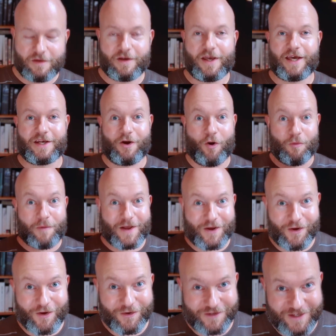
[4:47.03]
And oh my
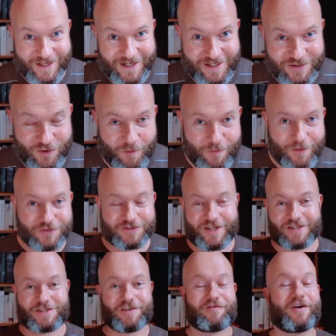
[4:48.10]
god, it is almost
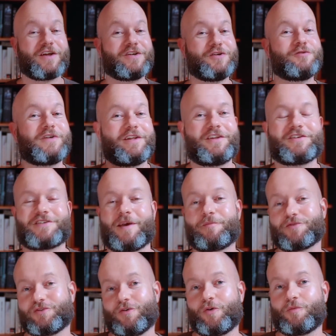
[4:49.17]
as if I knew that this
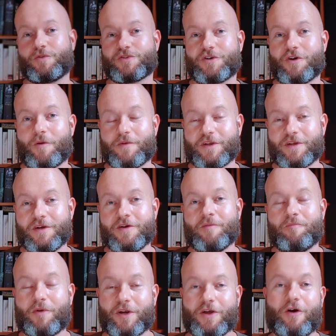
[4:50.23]
episode was coming,
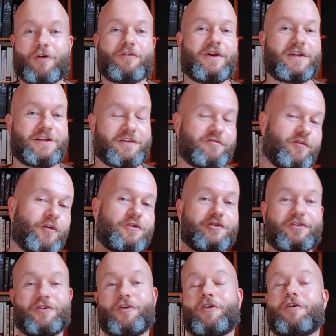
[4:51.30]
but I already
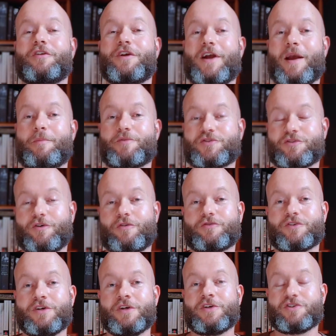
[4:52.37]
devoted an earlier
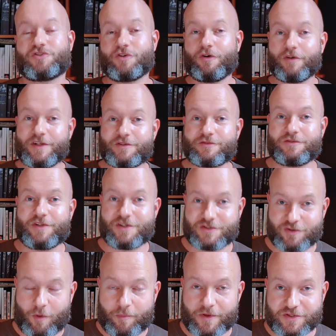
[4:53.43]
episode solely to this
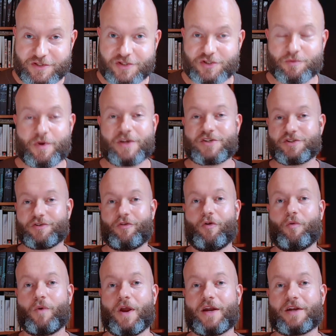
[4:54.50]
topic, situational
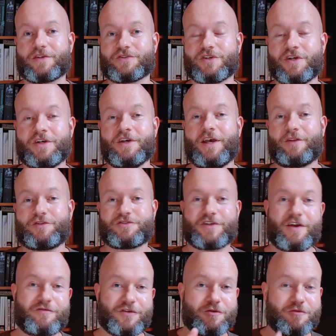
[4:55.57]
awareness. And to
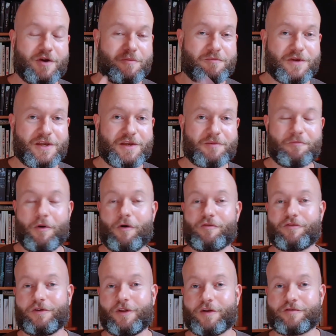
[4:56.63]
save you and me
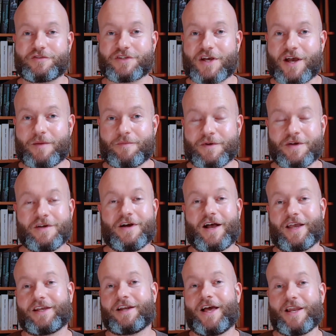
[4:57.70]
both a lot of time,
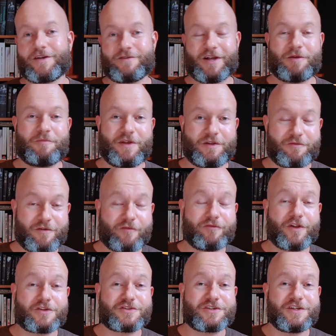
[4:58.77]
I can highly recommend, if you have
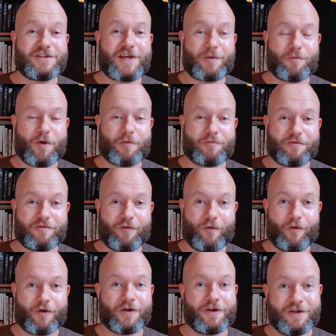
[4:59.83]
not seen that one
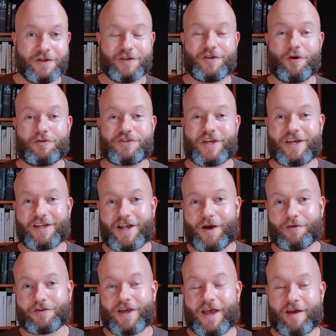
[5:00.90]
before, go check it
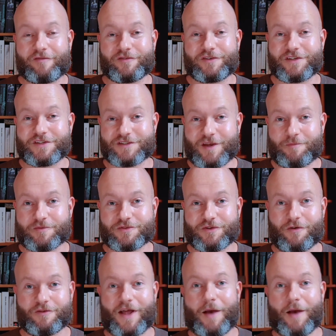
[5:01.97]
out after this episode.